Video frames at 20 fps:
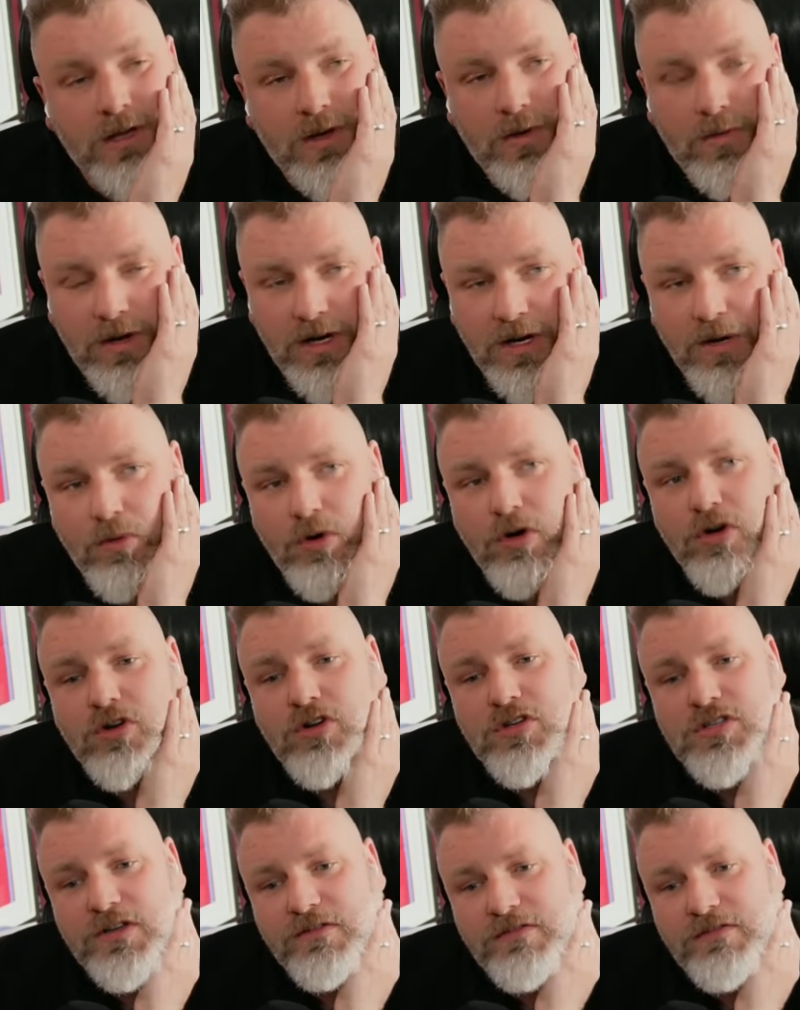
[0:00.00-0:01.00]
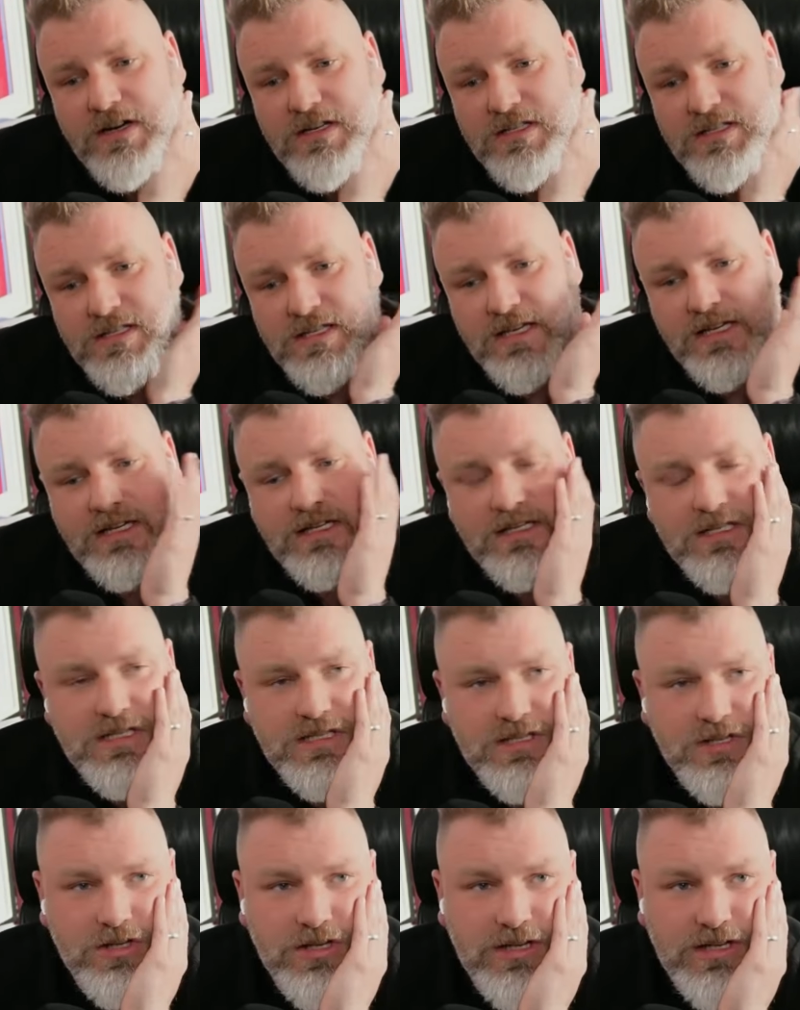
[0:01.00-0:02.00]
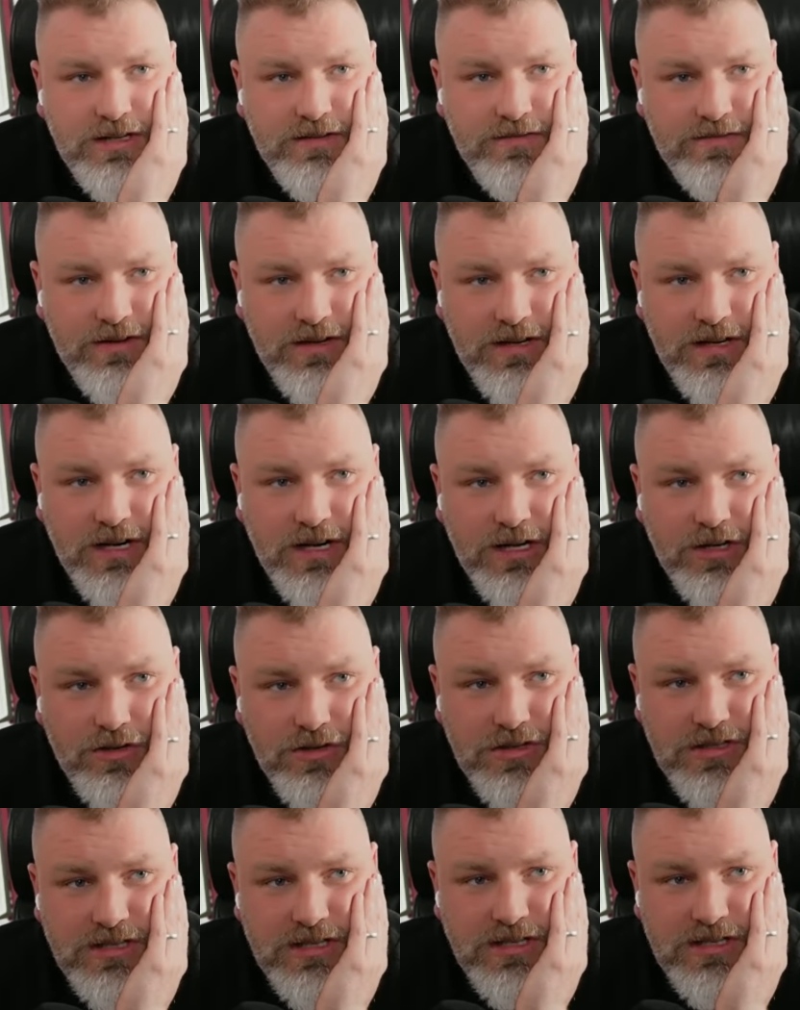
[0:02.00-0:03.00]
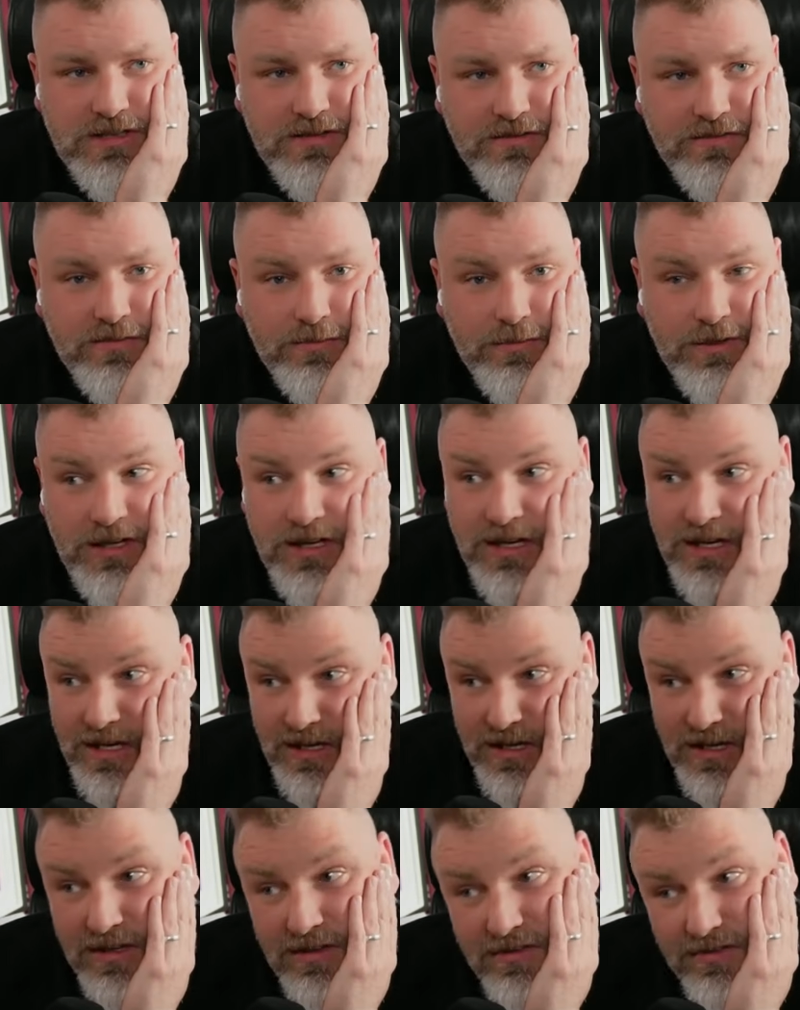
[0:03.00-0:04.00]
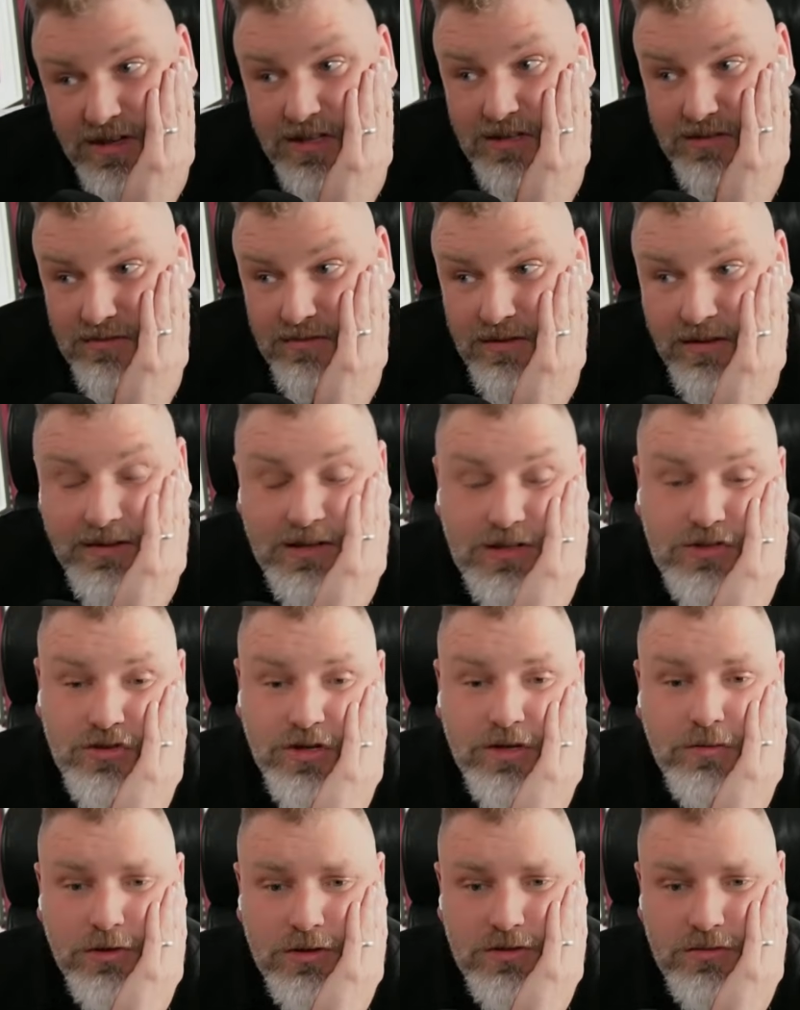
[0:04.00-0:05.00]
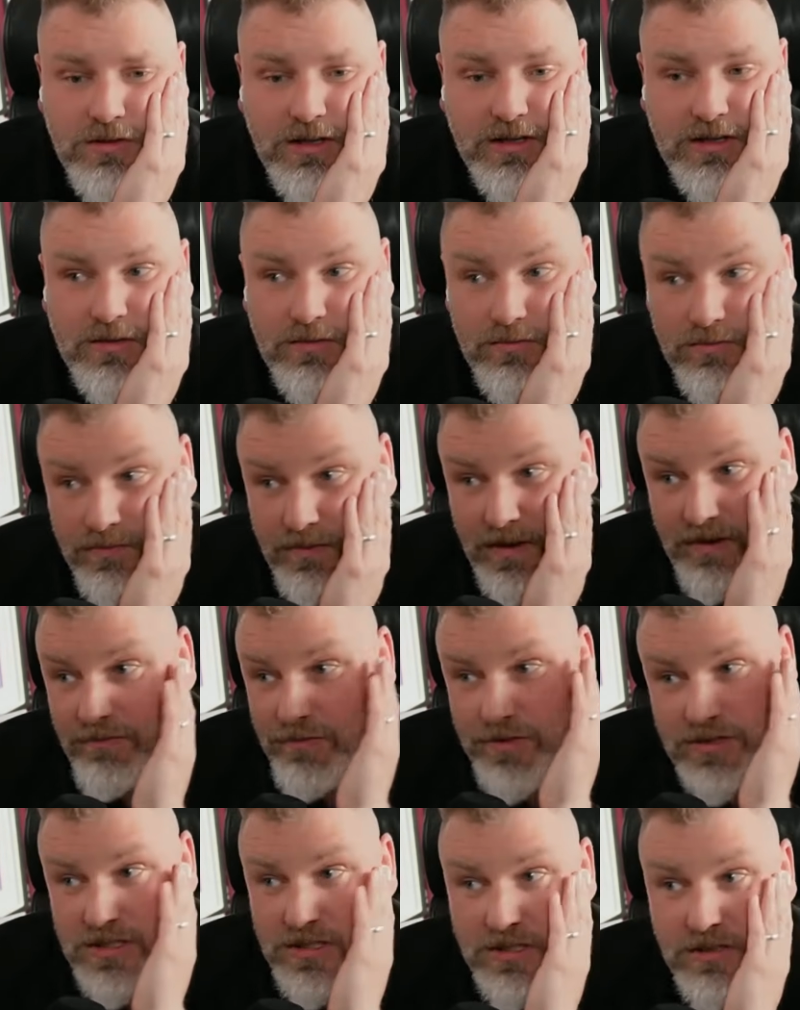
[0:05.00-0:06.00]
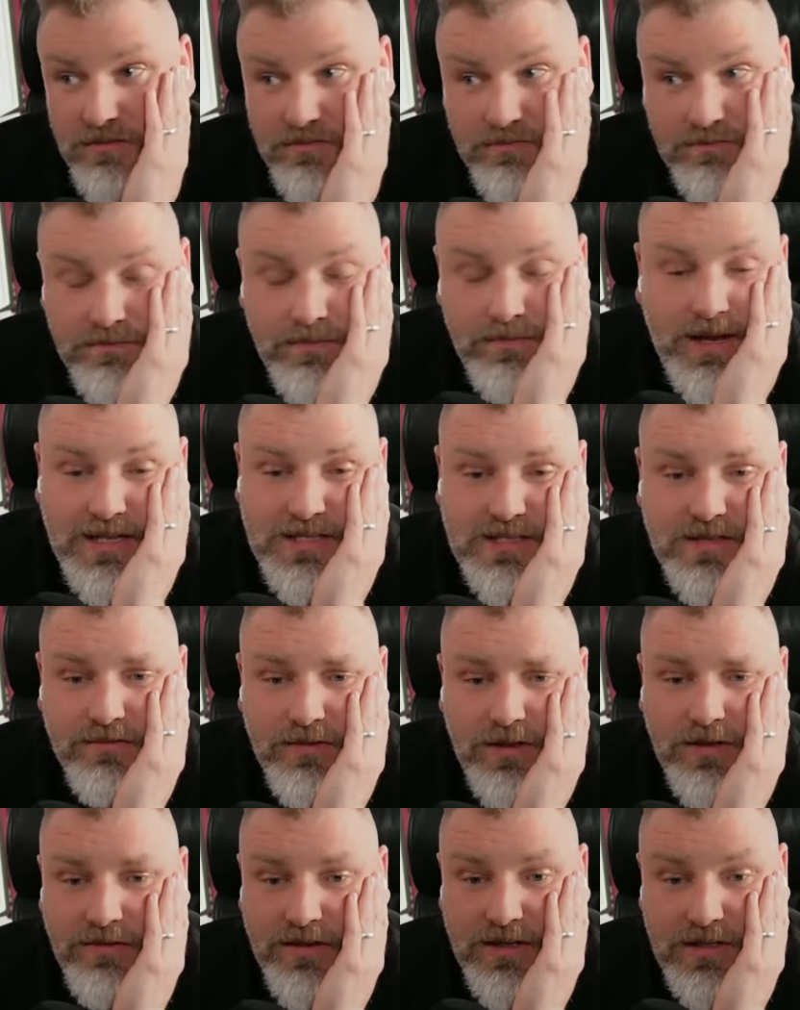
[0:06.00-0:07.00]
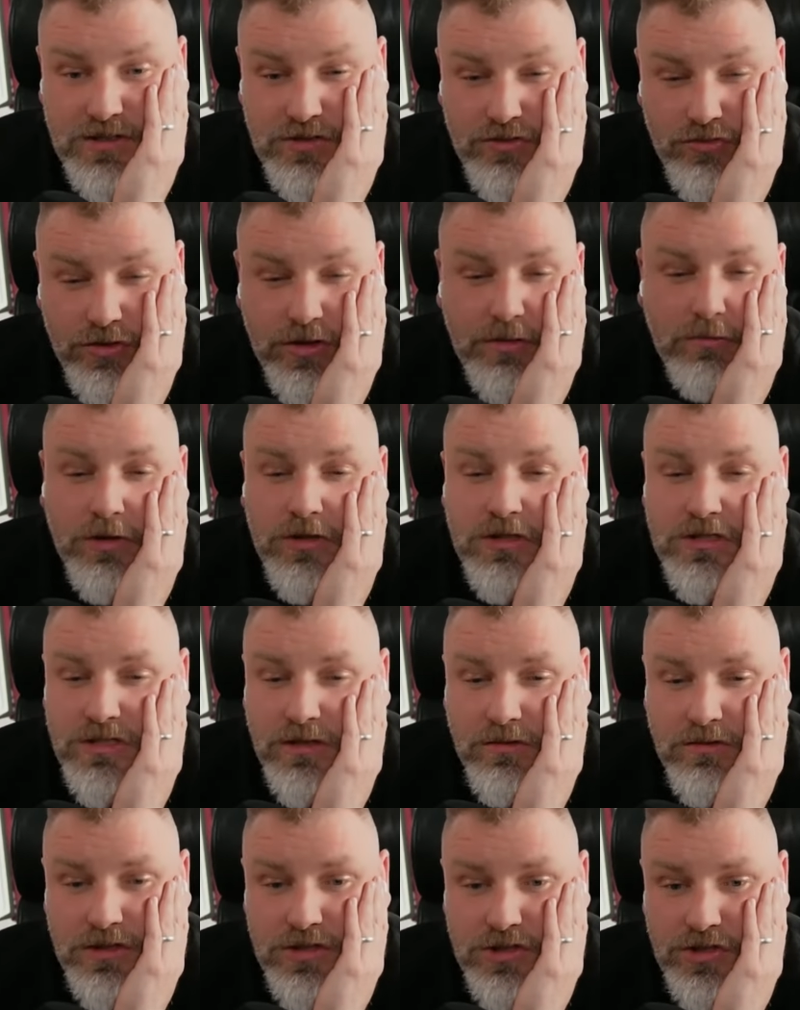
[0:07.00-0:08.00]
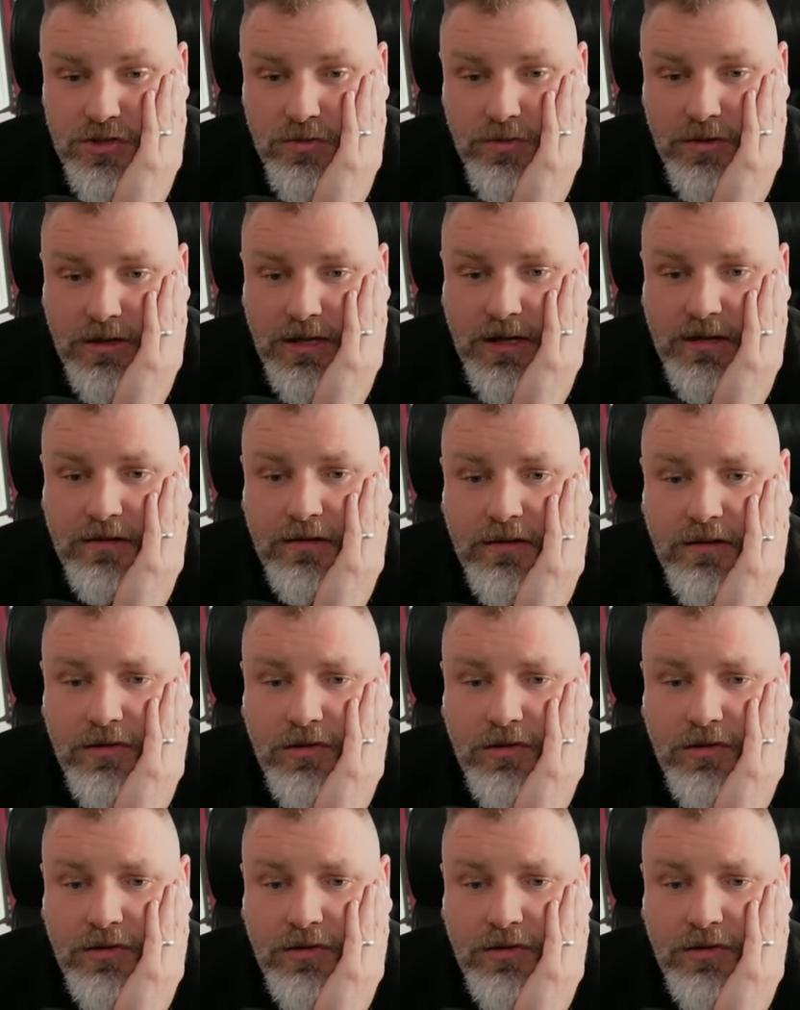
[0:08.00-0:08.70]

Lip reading: well, I won't go so far as to say that it's sullied a good season for me. I've got 3 months. Like, every single Aston Villa fan has 3 months now to stew on that,